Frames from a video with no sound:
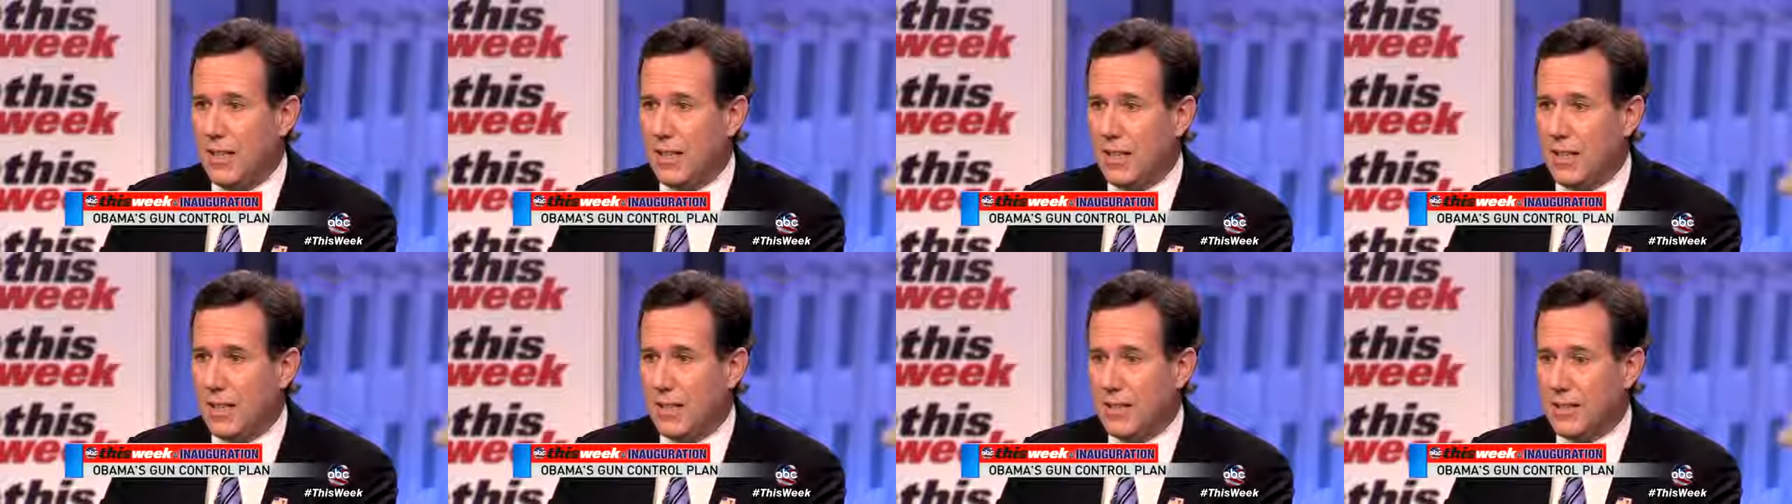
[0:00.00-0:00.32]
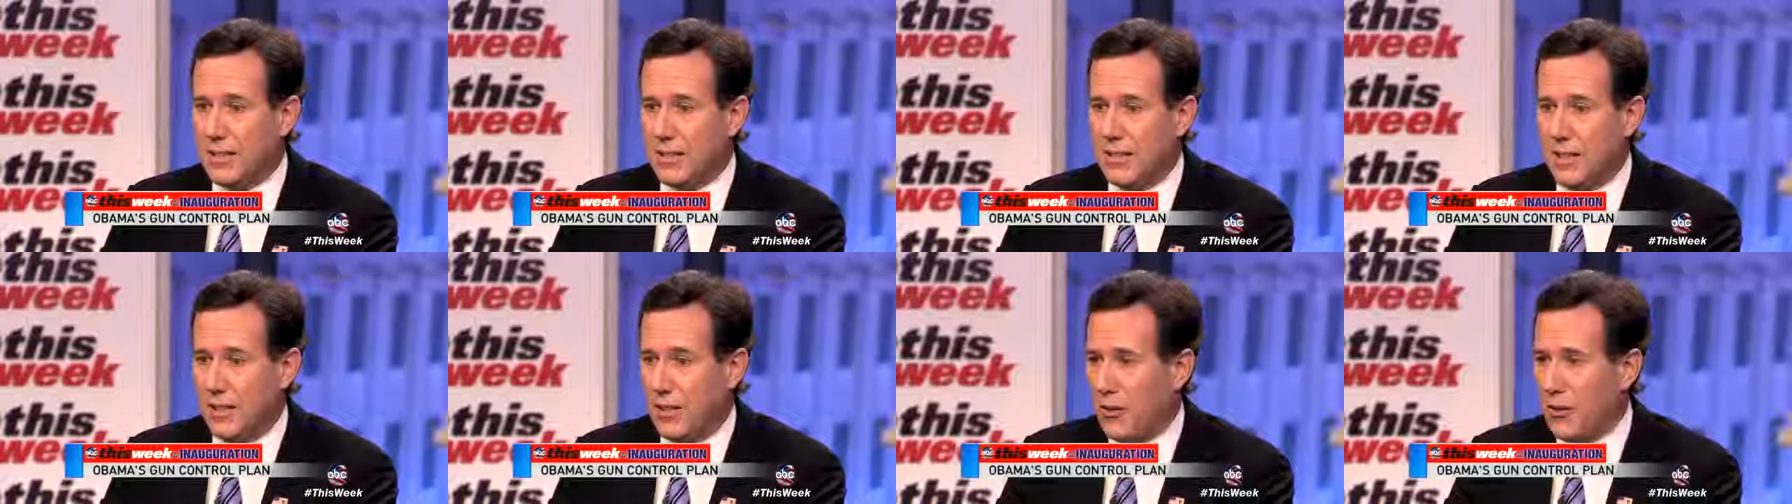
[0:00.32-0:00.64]

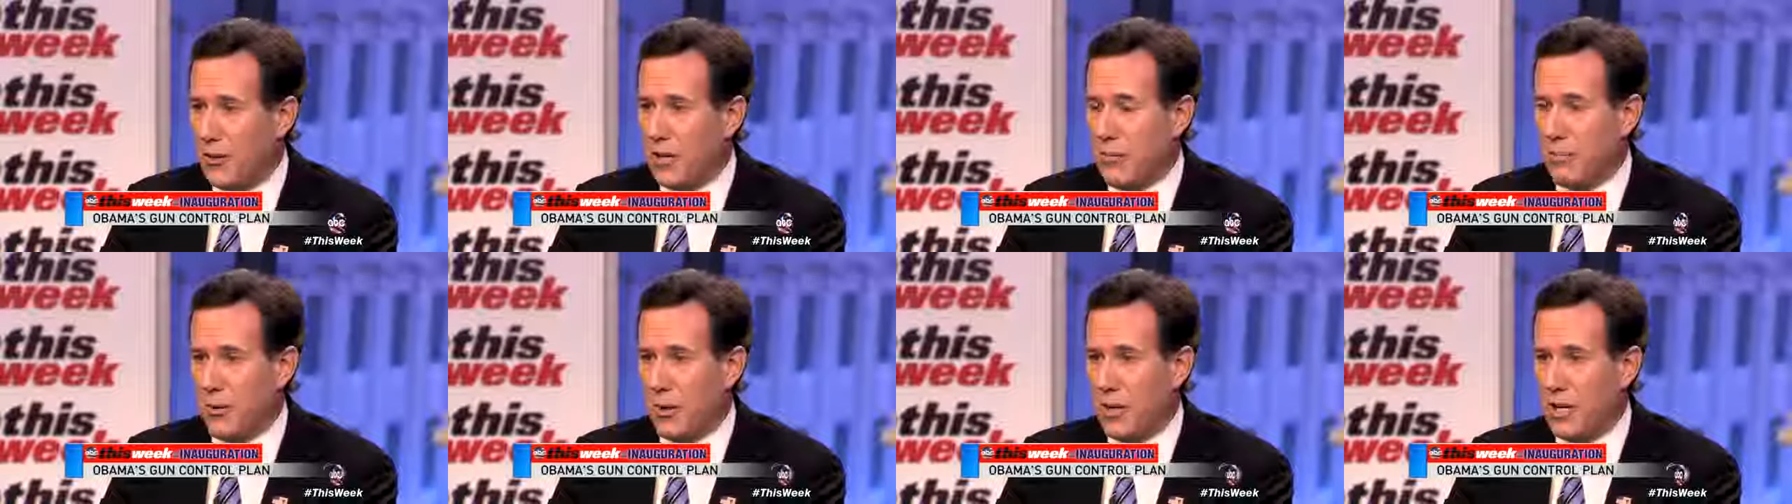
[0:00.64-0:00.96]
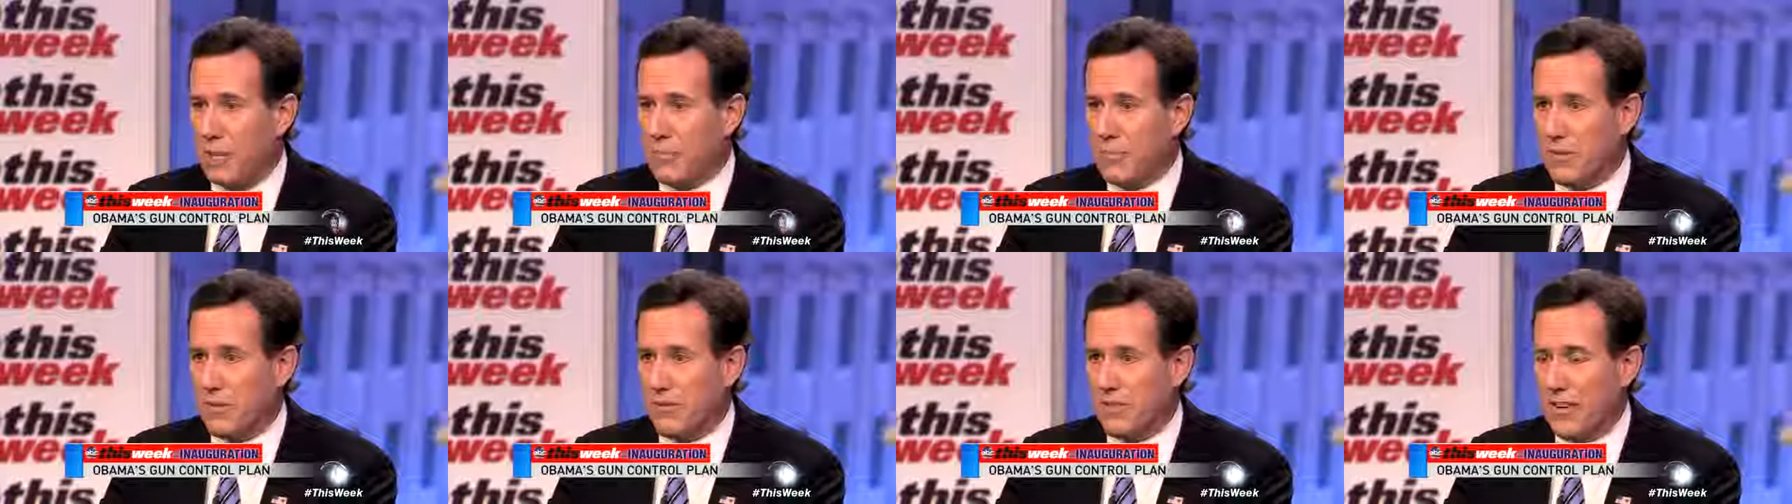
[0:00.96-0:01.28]
uh, the NRA
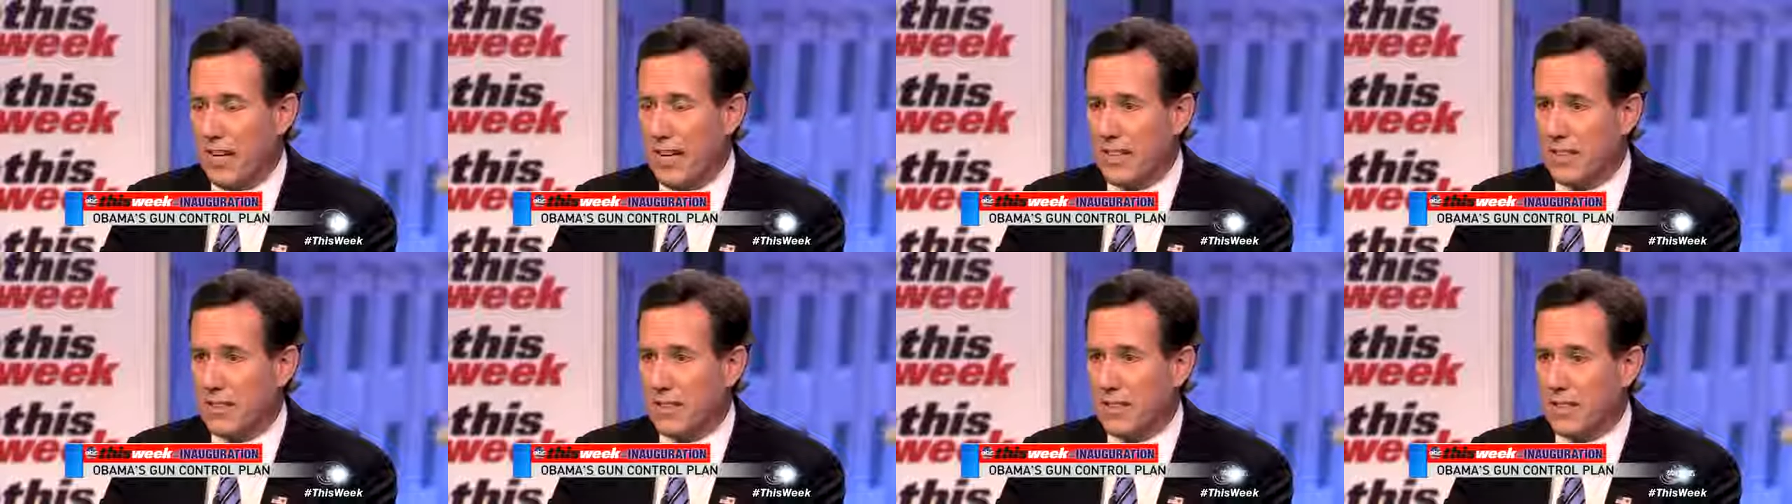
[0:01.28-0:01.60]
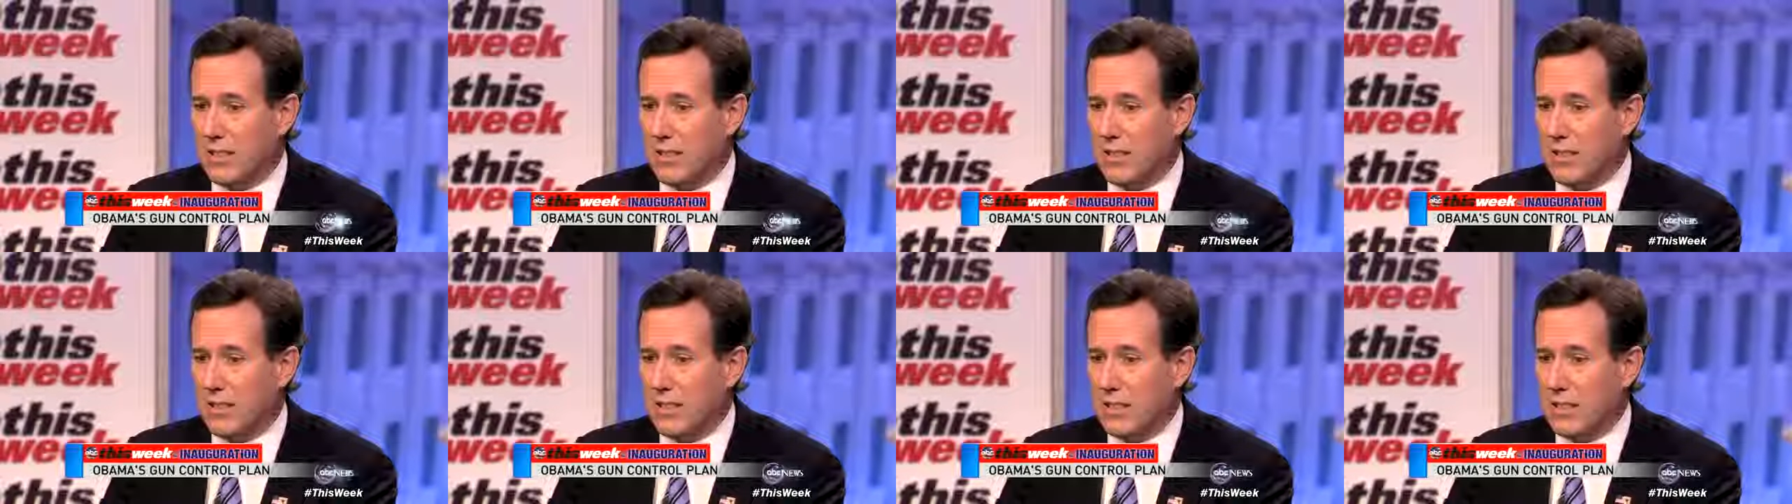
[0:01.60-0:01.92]
brought up the fact
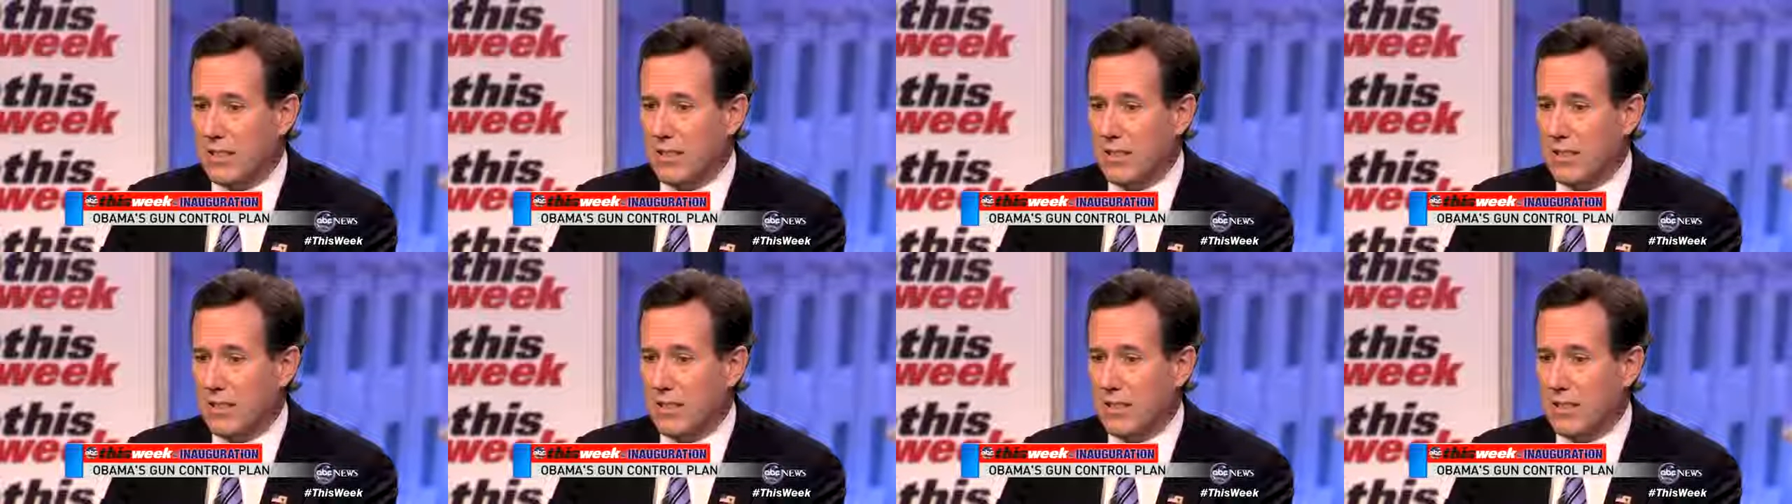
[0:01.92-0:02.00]
that